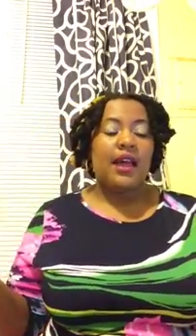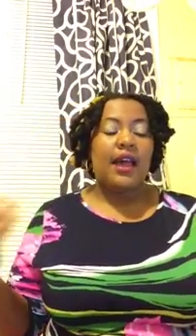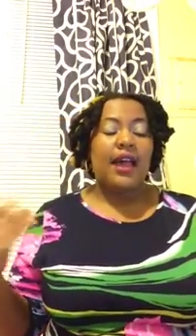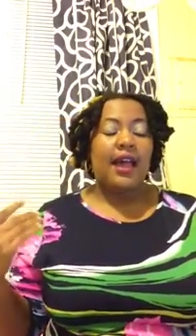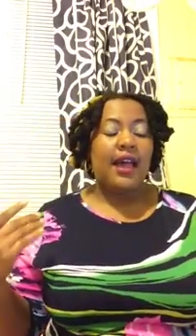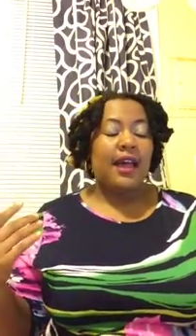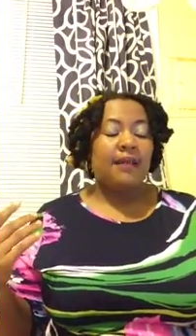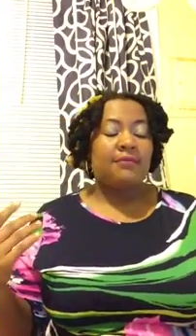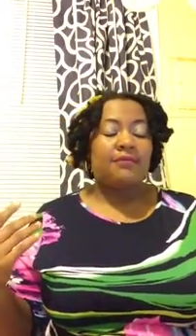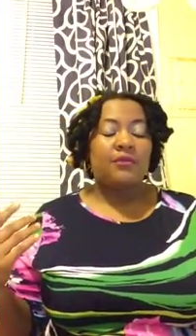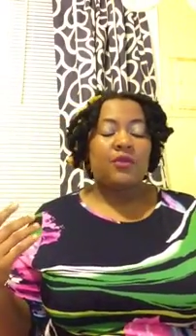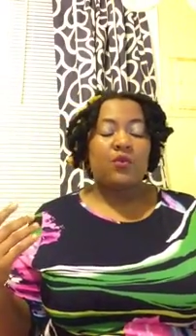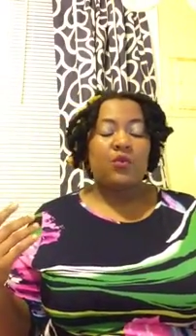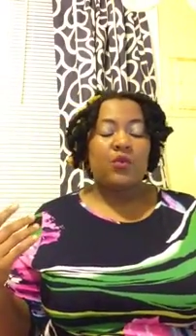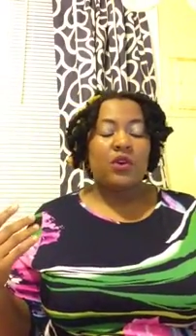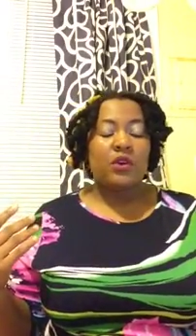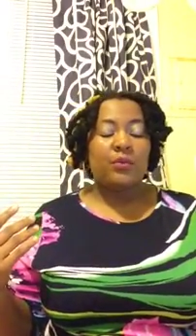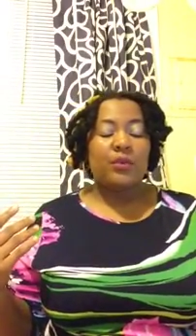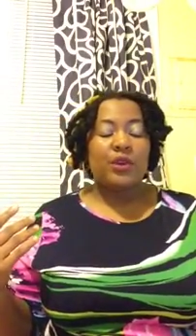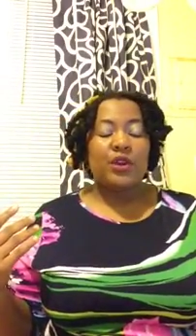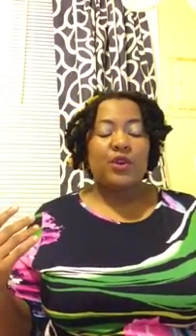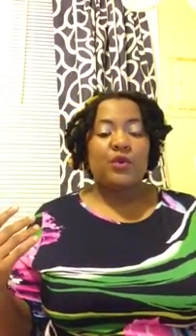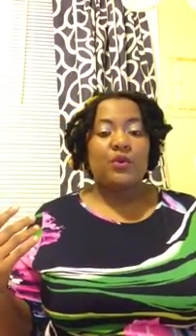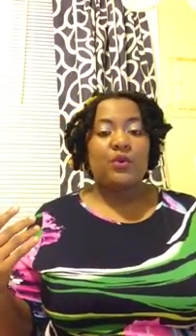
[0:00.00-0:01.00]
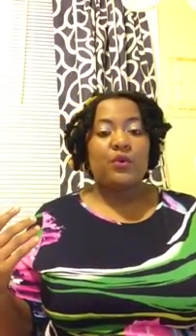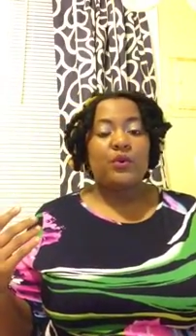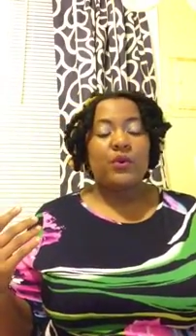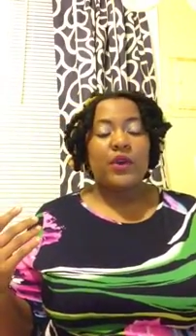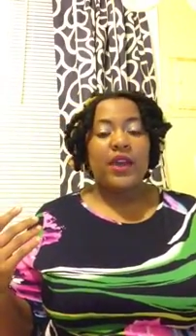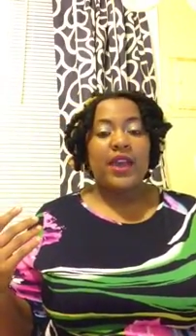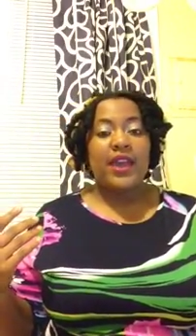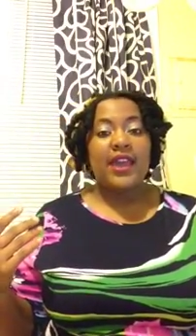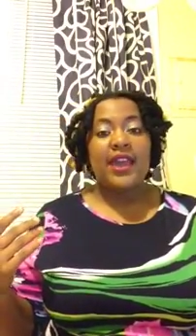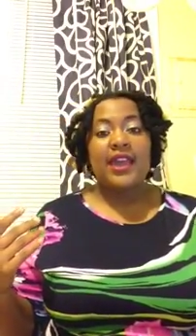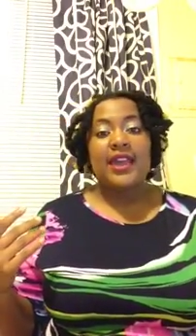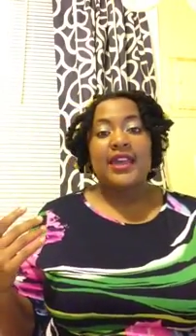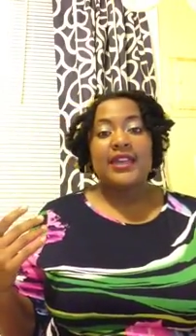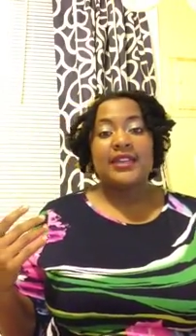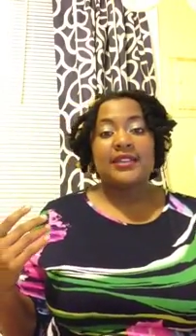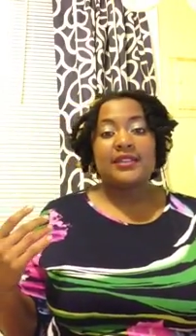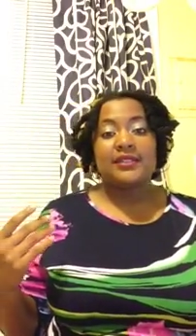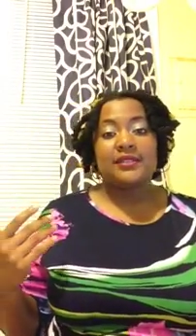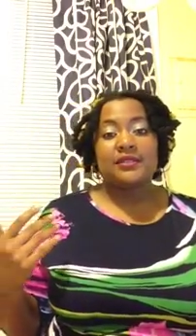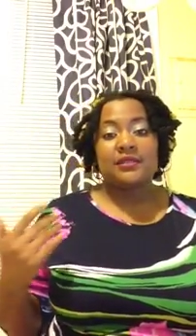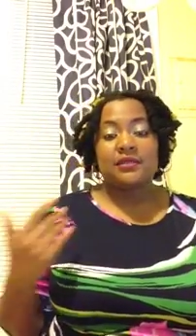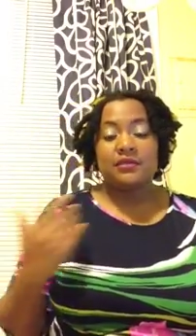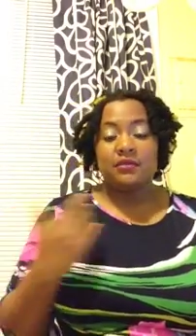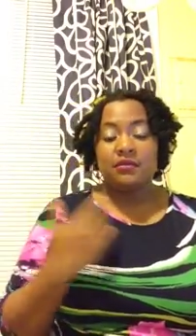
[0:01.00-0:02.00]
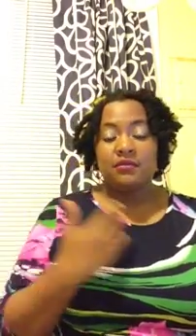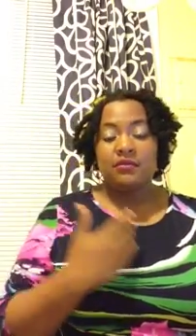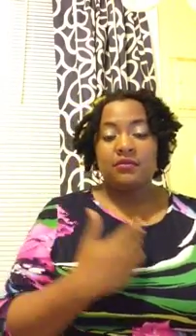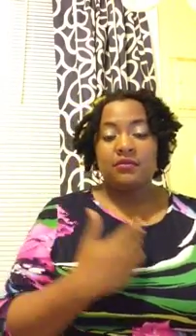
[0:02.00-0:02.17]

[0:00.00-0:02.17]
I'm a woman who has